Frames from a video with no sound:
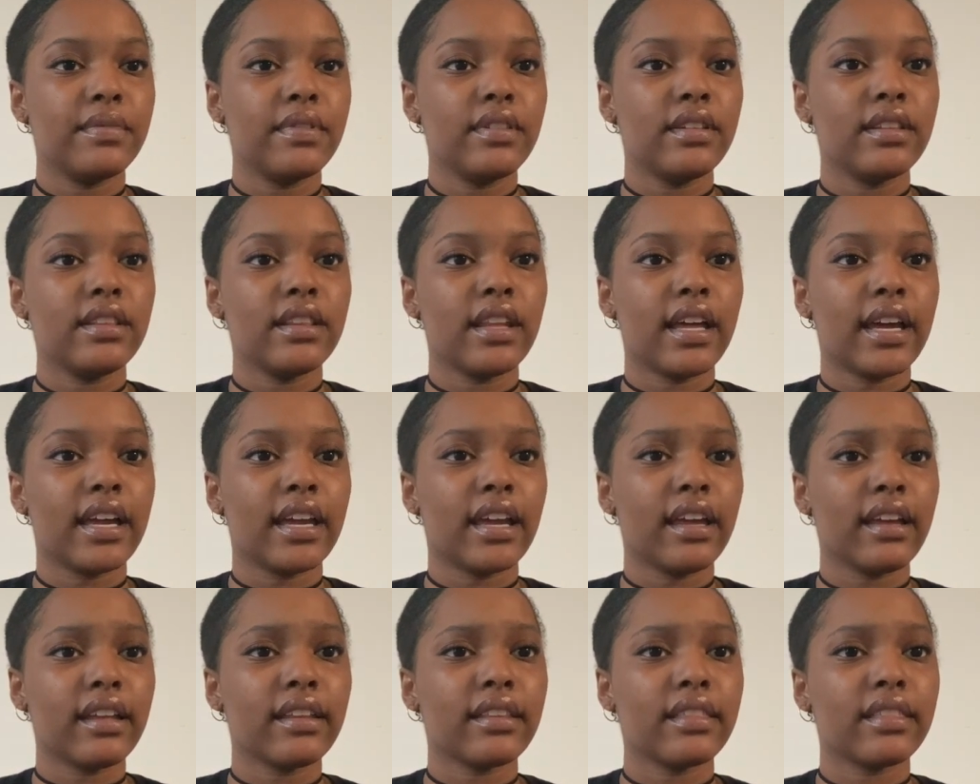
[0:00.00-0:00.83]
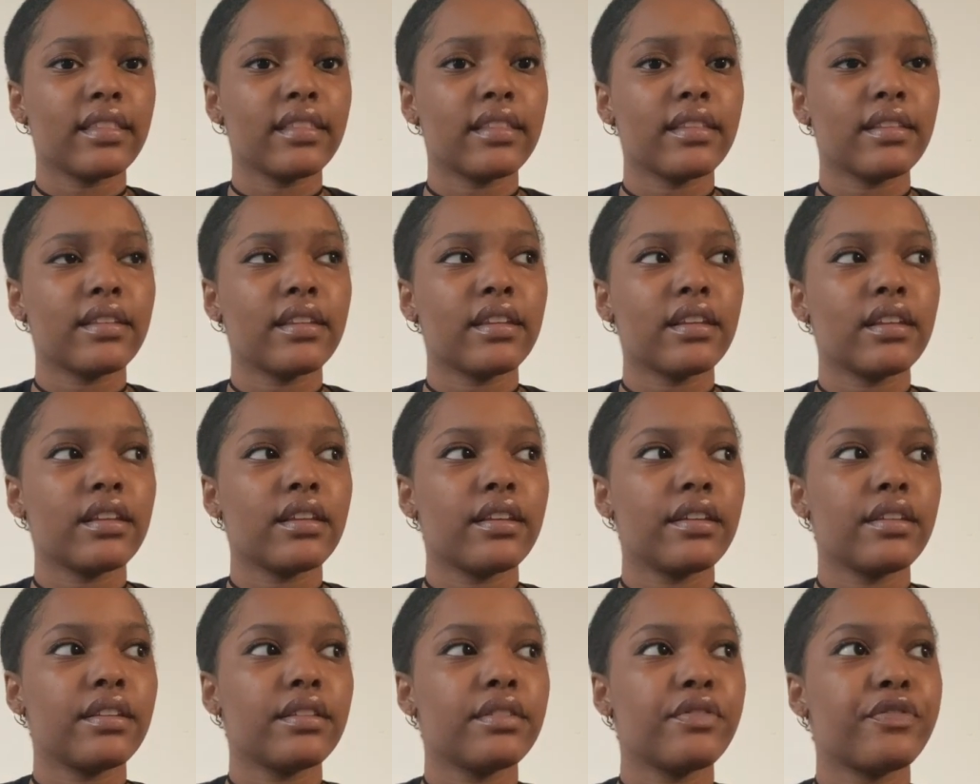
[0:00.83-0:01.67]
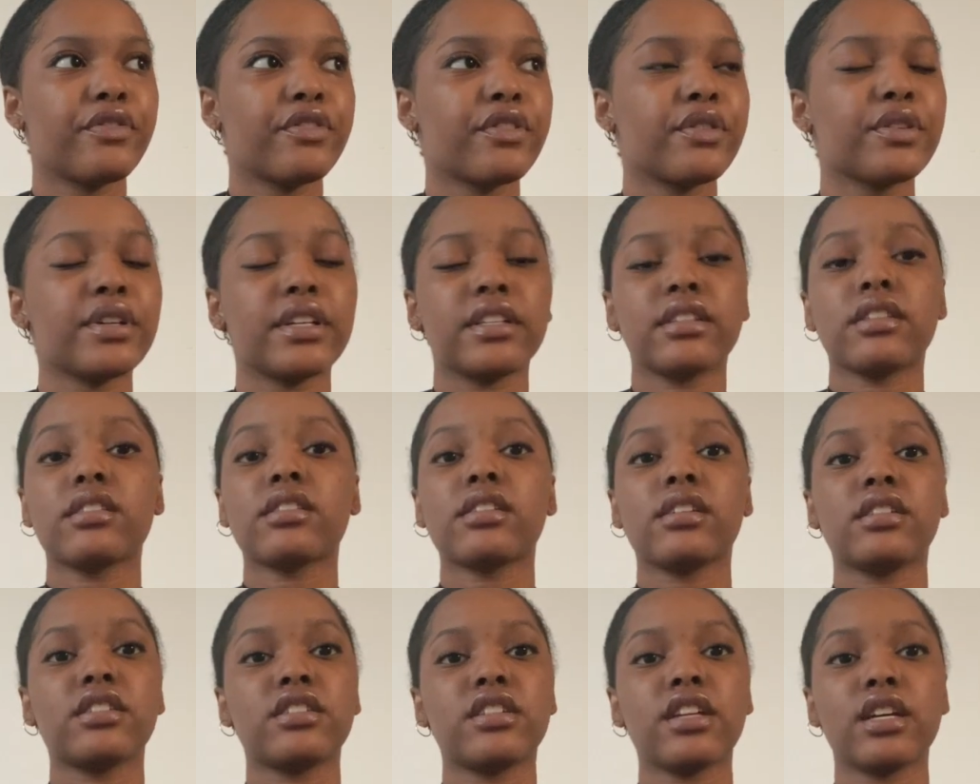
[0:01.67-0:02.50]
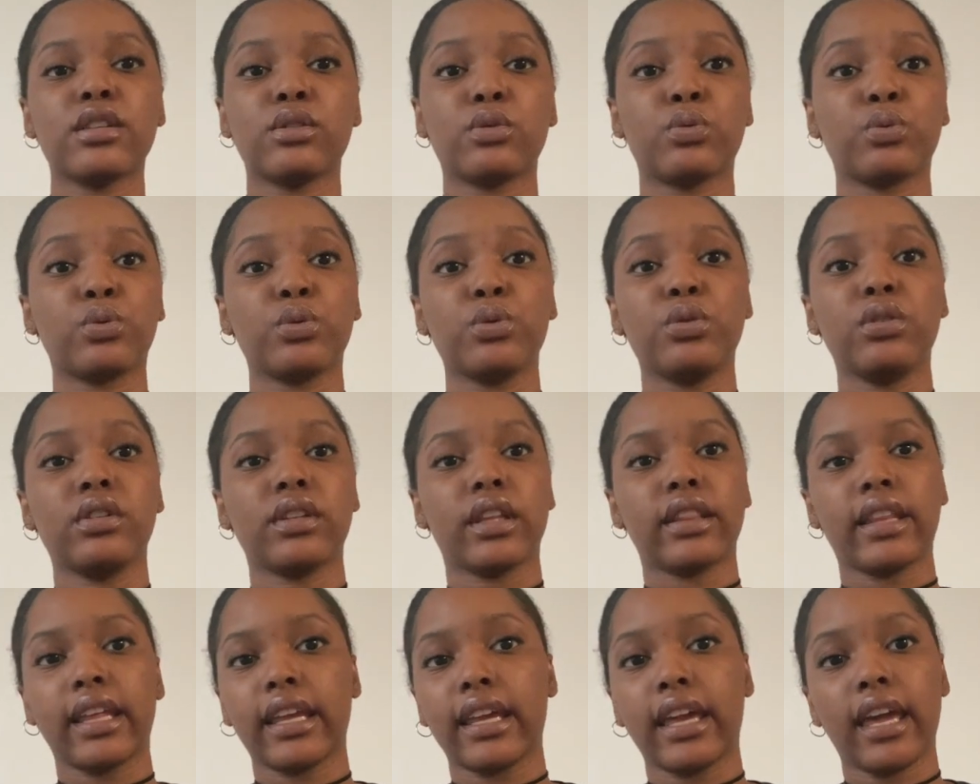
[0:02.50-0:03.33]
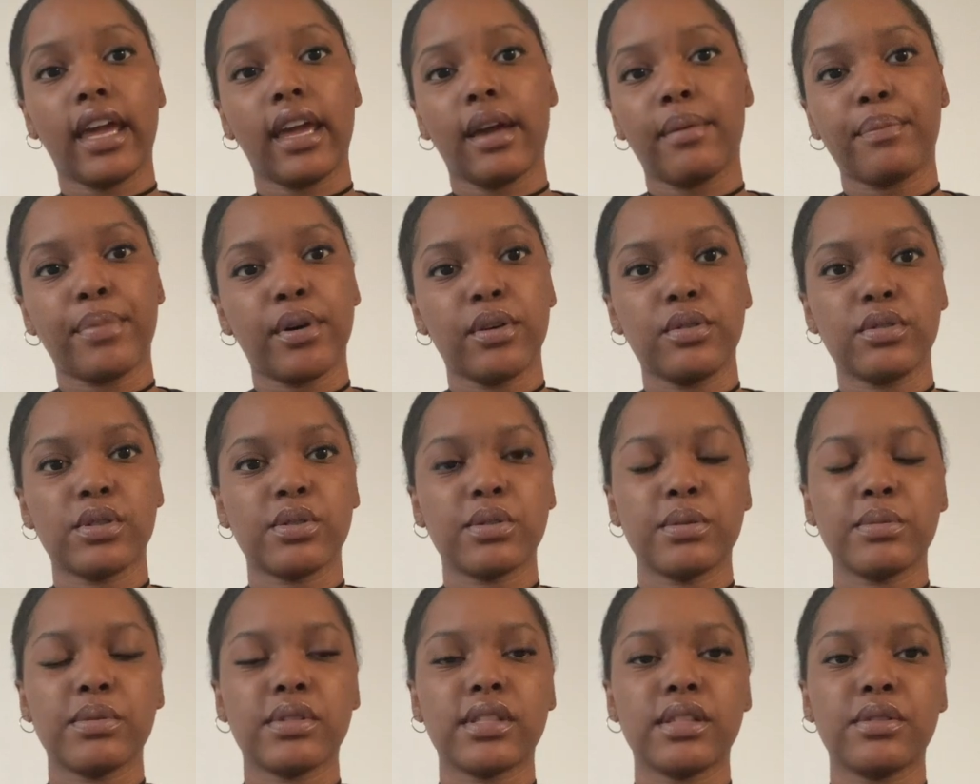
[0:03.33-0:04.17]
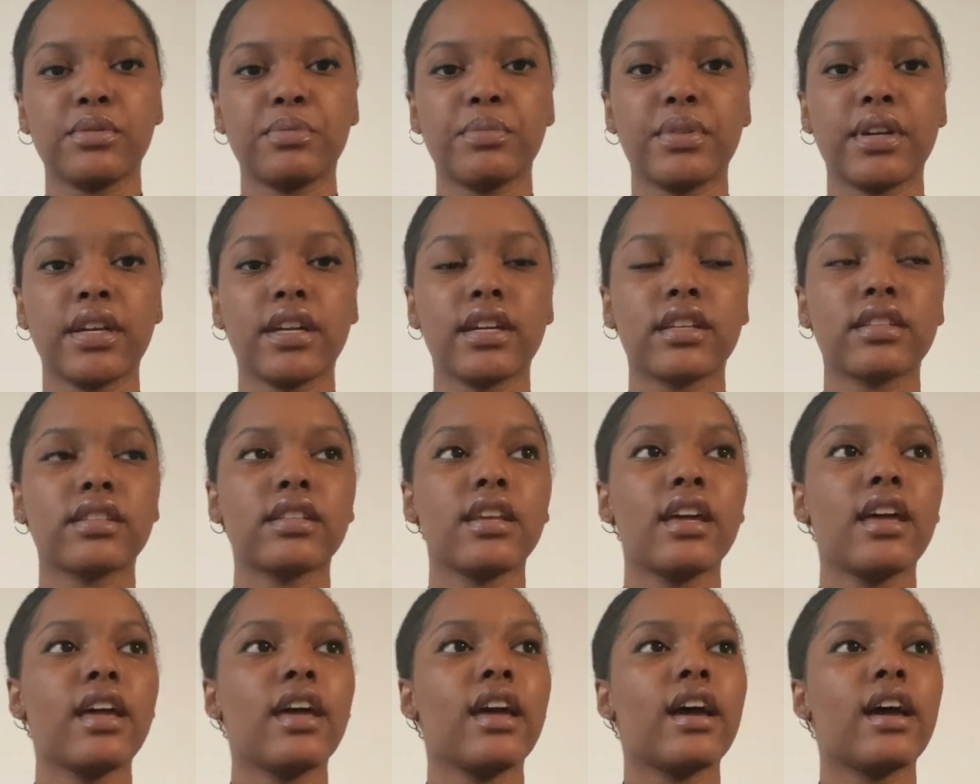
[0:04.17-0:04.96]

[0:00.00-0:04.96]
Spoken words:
Like, for instance, she has a rule that they can't post swimsuit pics.